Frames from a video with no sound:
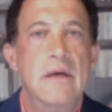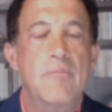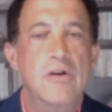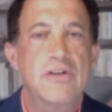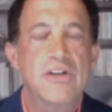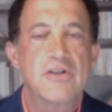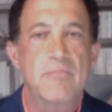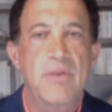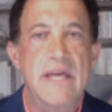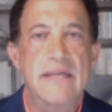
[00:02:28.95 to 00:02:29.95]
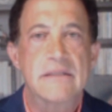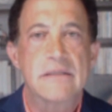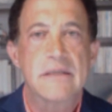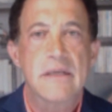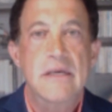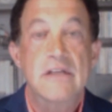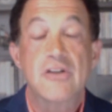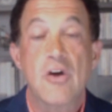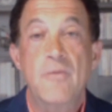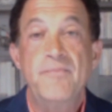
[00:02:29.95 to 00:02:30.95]
partition plans.
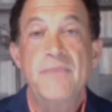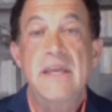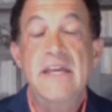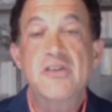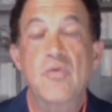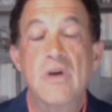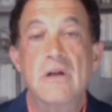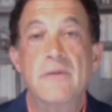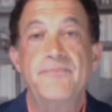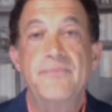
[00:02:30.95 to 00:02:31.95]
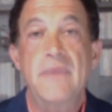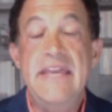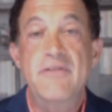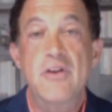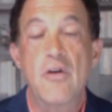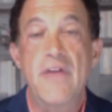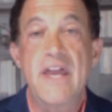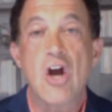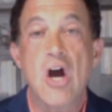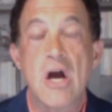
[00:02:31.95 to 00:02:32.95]
So Israel, even though they
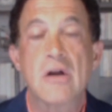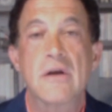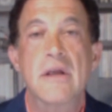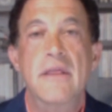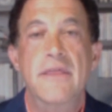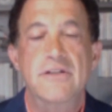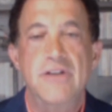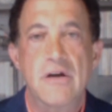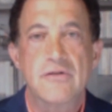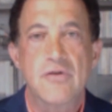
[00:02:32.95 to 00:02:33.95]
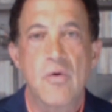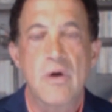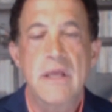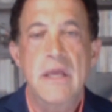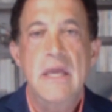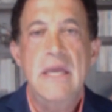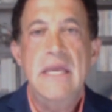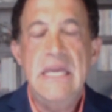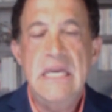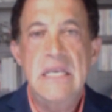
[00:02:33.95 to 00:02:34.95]
conquered the territory
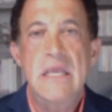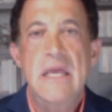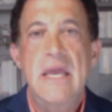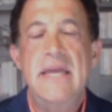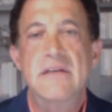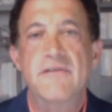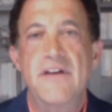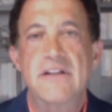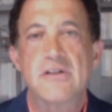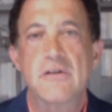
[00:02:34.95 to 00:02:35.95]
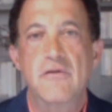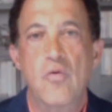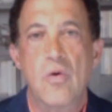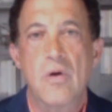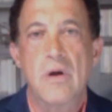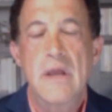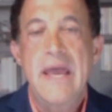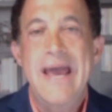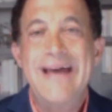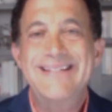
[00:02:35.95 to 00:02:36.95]
in a defensive war,
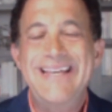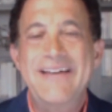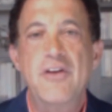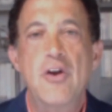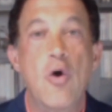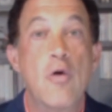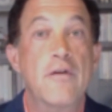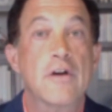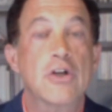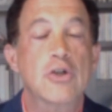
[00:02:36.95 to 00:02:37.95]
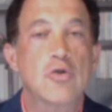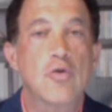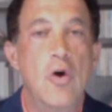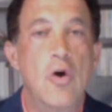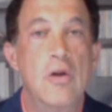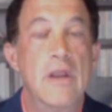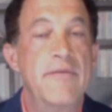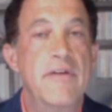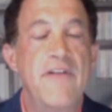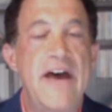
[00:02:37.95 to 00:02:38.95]
has given over control
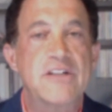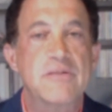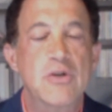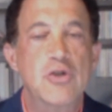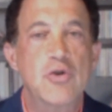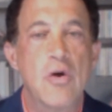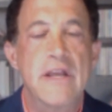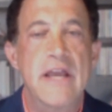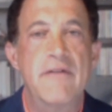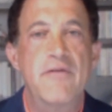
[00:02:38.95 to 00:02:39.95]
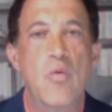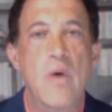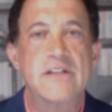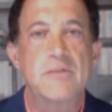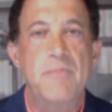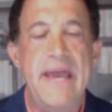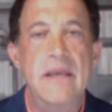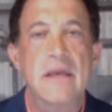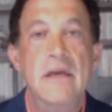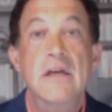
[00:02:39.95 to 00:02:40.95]
of the vast majority of the West Bank